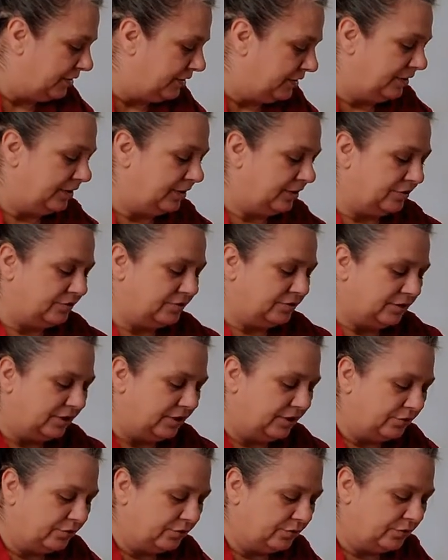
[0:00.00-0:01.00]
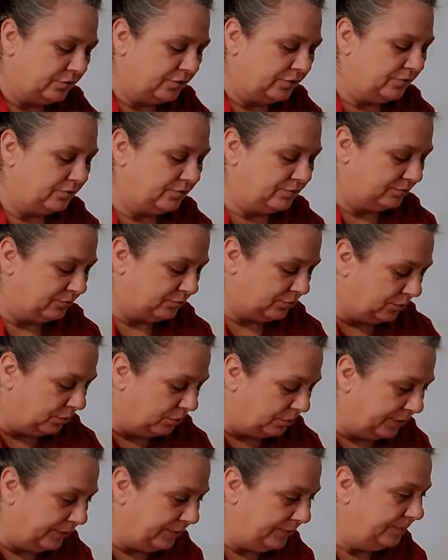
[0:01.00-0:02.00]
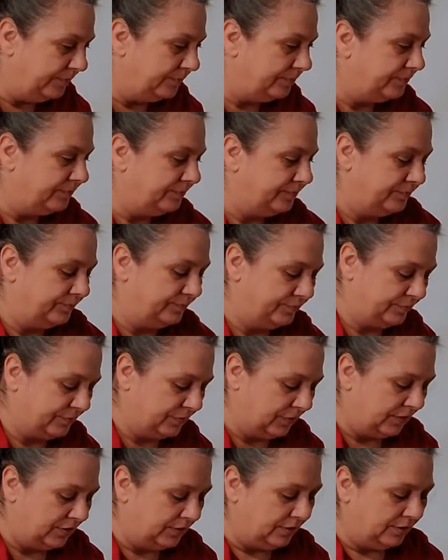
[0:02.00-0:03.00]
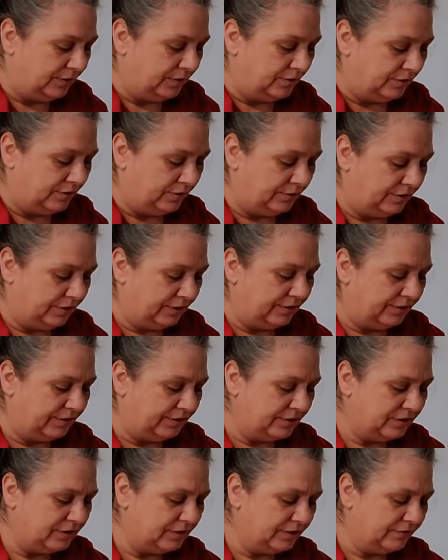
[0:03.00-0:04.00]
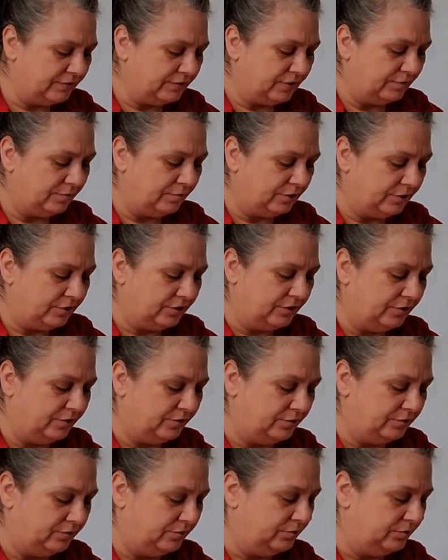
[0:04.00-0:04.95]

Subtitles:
It goes together real well. Alright, I think I've got my dough